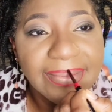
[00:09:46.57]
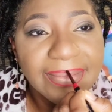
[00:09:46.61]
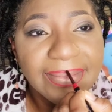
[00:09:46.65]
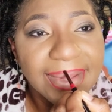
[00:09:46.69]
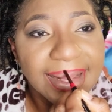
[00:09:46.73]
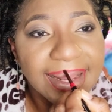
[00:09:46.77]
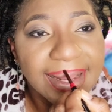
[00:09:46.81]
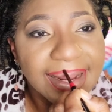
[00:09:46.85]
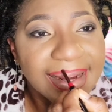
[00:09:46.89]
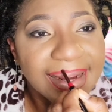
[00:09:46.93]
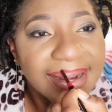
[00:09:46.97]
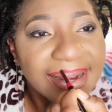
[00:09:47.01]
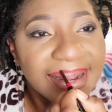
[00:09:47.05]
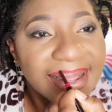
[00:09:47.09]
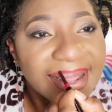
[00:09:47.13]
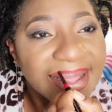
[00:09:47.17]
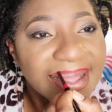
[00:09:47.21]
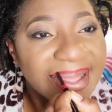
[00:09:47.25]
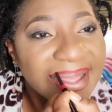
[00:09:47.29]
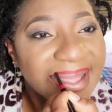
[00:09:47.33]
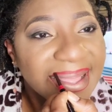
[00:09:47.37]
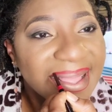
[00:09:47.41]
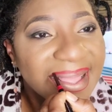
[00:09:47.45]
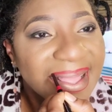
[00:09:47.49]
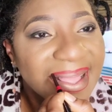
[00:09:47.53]
lip liner.
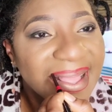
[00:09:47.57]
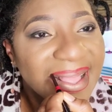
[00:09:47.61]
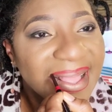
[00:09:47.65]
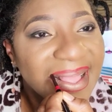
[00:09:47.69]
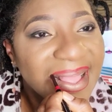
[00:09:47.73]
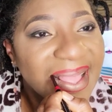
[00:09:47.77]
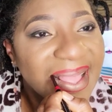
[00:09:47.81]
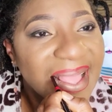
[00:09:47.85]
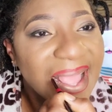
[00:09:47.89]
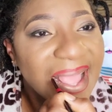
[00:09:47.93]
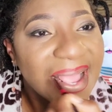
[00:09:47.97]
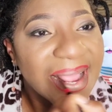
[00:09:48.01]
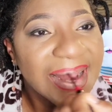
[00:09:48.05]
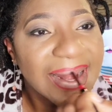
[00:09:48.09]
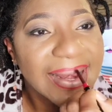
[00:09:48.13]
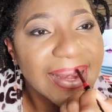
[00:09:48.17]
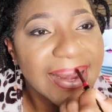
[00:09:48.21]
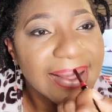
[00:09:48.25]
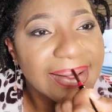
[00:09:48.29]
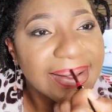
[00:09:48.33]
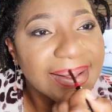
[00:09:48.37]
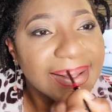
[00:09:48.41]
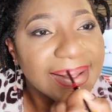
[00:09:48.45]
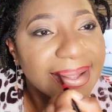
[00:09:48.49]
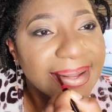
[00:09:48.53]

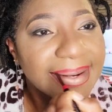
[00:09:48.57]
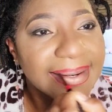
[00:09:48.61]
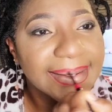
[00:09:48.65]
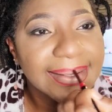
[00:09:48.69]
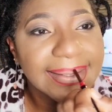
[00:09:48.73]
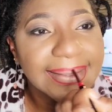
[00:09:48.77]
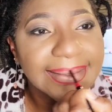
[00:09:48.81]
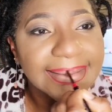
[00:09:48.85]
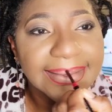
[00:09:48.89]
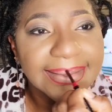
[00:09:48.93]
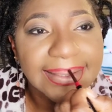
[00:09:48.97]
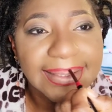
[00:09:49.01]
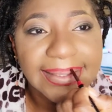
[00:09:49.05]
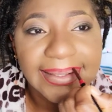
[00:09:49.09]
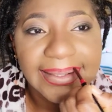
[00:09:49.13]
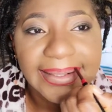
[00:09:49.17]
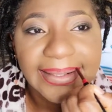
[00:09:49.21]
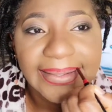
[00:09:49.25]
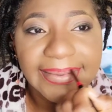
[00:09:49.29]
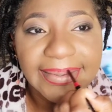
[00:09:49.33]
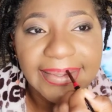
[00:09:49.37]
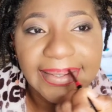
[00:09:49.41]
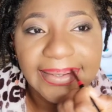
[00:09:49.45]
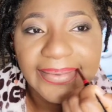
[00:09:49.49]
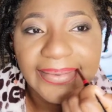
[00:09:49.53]
Now, another
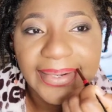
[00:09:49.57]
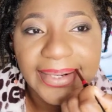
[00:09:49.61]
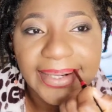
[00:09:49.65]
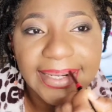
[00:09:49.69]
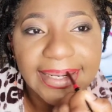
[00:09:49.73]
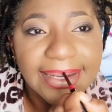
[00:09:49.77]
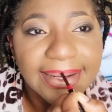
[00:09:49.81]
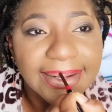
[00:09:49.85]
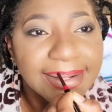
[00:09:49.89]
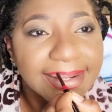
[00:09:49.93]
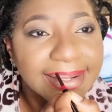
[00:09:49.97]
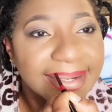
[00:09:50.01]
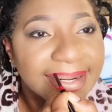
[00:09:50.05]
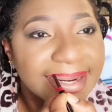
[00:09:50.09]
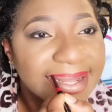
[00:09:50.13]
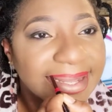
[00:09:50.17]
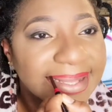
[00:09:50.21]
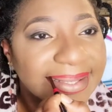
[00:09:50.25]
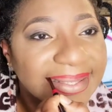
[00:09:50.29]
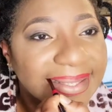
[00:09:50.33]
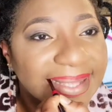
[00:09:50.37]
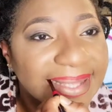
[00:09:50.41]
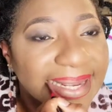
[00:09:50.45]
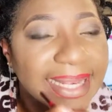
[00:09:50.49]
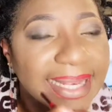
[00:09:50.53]
secret for a very long
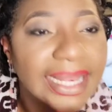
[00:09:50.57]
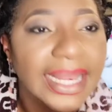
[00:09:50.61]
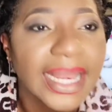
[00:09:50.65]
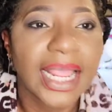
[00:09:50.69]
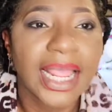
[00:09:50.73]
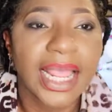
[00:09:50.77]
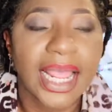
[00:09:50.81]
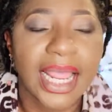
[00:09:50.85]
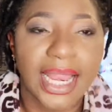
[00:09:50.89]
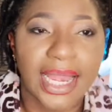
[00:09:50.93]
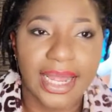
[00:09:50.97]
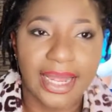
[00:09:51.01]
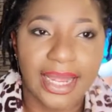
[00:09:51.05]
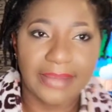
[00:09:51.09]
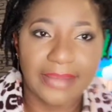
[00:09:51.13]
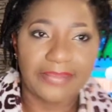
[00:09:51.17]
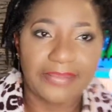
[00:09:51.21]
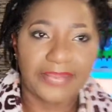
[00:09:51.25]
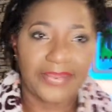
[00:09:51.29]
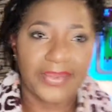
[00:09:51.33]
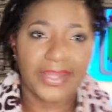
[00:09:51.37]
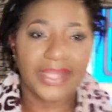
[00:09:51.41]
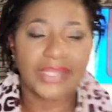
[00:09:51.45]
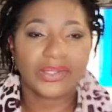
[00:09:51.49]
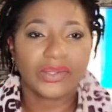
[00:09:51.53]
lasting
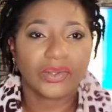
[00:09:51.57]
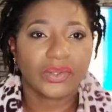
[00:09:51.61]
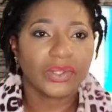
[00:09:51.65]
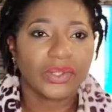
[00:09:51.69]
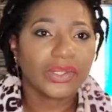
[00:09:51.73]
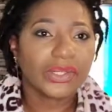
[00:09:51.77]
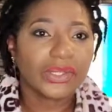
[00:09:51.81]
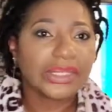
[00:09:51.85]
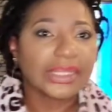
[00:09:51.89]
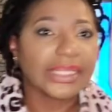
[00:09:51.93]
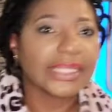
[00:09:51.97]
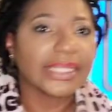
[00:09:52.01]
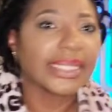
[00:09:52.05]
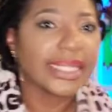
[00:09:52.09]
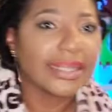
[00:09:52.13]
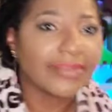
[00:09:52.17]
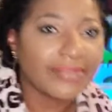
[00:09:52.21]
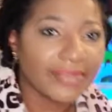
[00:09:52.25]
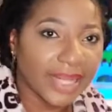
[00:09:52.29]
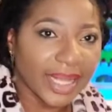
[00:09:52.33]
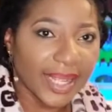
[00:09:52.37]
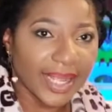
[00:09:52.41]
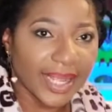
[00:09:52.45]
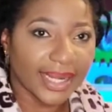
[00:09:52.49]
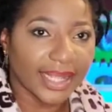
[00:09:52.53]
lip is to use the
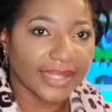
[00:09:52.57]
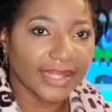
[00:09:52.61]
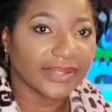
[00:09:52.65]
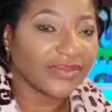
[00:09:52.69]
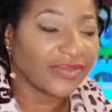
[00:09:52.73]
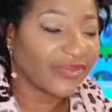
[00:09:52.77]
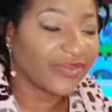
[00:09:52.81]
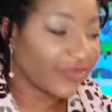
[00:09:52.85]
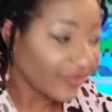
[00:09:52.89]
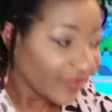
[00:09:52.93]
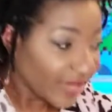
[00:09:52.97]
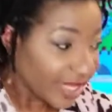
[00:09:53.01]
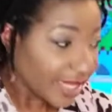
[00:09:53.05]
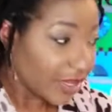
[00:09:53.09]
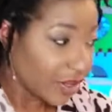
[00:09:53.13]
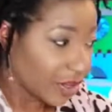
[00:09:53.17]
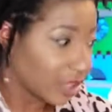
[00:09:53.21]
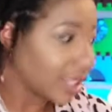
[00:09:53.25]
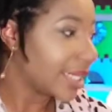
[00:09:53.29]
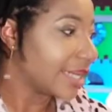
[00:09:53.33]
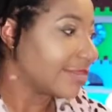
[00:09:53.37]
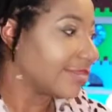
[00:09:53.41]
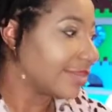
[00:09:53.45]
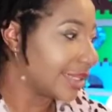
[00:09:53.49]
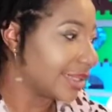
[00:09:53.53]
lip liner to fill
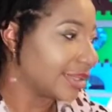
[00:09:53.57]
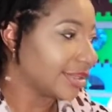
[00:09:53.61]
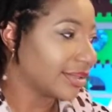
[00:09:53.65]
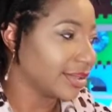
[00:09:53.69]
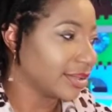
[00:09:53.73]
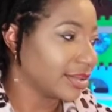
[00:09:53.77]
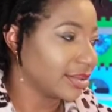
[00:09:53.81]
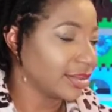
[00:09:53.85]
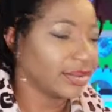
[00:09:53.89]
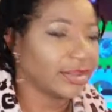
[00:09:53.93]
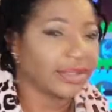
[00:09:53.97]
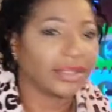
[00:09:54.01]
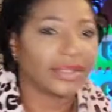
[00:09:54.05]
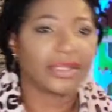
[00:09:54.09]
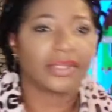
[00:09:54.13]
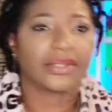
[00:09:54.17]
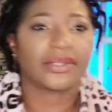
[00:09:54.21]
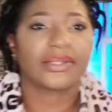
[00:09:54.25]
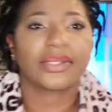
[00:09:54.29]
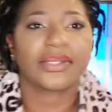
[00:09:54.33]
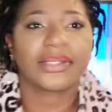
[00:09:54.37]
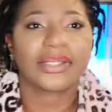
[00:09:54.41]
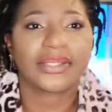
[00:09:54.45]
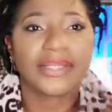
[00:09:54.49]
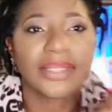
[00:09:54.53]
your lips. Mm.
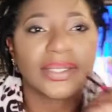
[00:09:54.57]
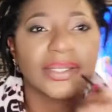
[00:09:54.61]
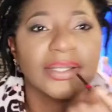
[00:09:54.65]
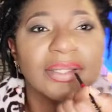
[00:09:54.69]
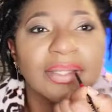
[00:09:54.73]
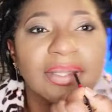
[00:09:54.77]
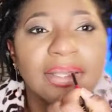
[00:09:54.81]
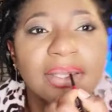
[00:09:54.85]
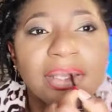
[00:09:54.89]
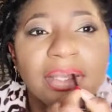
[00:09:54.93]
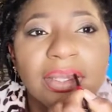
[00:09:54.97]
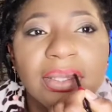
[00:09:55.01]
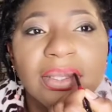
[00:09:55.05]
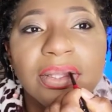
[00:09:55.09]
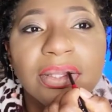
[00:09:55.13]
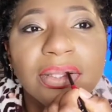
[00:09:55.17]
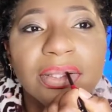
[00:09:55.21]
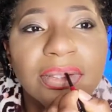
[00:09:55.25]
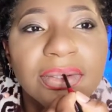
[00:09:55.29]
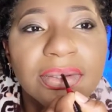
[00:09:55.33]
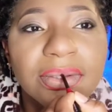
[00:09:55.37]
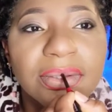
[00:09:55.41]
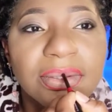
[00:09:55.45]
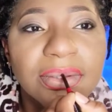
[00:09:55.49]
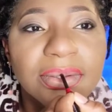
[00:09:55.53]
Do you understand?
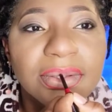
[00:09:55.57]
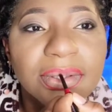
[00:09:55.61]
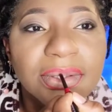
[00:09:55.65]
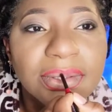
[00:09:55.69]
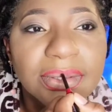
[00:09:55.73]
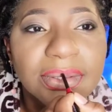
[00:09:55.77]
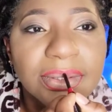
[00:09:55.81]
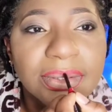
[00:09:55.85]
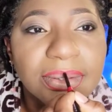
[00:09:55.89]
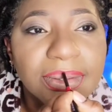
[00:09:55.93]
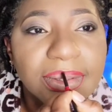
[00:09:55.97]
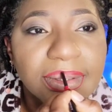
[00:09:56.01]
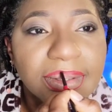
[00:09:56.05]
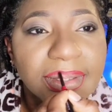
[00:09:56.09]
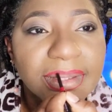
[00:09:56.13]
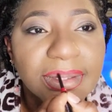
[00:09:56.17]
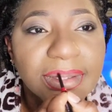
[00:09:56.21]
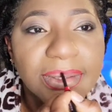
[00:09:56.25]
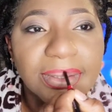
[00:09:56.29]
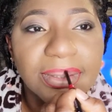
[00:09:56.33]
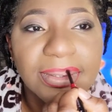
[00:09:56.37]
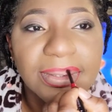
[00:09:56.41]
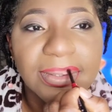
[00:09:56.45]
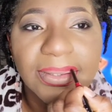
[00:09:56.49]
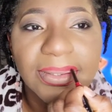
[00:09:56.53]
So you just
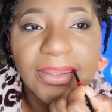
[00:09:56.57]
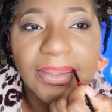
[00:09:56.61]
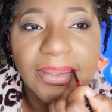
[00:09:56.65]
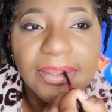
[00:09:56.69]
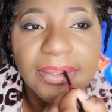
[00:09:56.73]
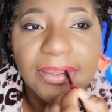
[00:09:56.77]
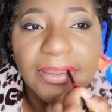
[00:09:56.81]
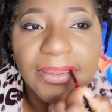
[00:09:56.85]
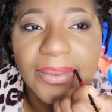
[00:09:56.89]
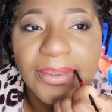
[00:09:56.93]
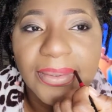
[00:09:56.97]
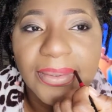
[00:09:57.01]
use it to.